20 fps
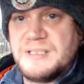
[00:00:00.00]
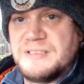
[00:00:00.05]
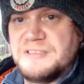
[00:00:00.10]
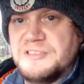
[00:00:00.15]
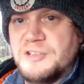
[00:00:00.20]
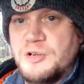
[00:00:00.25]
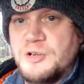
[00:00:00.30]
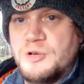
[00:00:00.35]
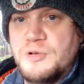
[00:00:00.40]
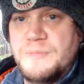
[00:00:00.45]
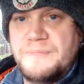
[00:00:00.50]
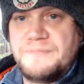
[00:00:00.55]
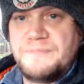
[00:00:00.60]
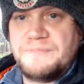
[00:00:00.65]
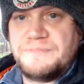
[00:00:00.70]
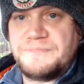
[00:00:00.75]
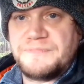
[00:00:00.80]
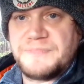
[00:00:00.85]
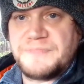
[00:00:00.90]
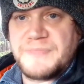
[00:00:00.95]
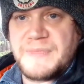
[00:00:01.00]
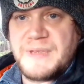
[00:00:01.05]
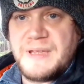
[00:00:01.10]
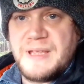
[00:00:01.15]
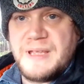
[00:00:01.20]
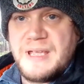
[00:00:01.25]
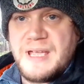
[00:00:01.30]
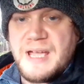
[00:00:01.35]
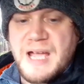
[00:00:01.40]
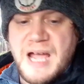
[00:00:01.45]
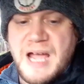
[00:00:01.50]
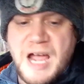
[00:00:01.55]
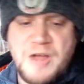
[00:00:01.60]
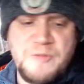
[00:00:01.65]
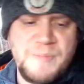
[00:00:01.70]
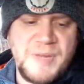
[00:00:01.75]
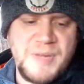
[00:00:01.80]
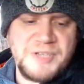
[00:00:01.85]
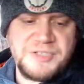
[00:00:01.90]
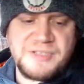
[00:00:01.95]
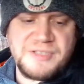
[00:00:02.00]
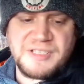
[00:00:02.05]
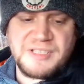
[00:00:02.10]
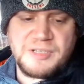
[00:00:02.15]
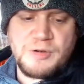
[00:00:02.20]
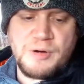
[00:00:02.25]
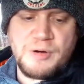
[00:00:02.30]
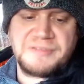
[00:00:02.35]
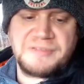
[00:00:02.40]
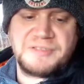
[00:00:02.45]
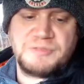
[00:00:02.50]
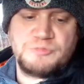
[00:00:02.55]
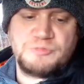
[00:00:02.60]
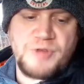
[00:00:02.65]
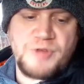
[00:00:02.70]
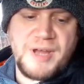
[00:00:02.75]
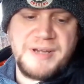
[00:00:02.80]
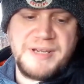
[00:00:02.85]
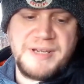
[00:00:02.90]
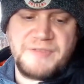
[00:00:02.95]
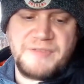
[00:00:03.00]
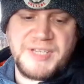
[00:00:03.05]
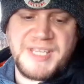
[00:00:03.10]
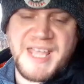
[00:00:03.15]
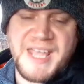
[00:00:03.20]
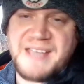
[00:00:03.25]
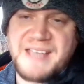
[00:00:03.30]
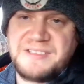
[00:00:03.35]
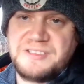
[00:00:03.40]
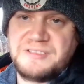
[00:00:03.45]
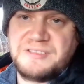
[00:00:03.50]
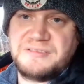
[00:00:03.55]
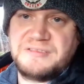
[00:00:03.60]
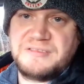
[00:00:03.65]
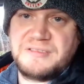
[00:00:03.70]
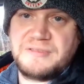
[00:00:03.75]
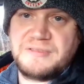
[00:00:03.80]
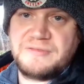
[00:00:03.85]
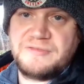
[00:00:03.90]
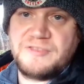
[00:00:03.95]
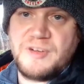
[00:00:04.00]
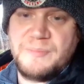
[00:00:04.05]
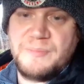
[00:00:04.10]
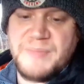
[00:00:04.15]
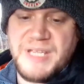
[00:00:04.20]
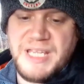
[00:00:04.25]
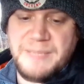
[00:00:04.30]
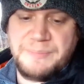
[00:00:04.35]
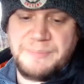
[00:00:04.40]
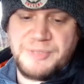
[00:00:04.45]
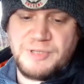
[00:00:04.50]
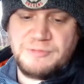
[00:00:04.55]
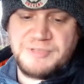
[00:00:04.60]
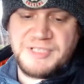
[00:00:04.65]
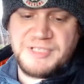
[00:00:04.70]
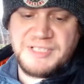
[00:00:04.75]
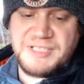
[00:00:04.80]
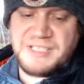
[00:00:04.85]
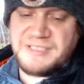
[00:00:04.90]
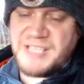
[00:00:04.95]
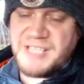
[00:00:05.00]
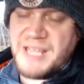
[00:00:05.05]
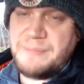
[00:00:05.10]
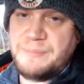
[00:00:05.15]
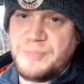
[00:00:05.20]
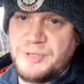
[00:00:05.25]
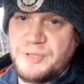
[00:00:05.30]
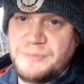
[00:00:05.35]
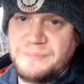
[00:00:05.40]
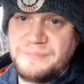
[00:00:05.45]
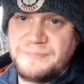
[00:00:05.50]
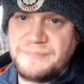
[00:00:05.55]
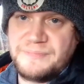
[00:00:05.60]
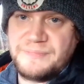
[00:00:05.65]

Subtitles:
So, how much does it cost to run the Cactus from April to December?